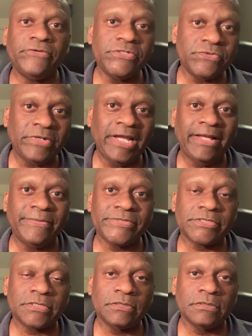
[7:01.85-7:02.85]
his
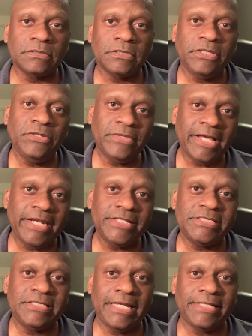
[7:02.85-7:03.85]
Rams in the United
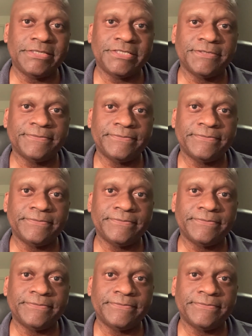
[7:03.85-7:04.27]
States.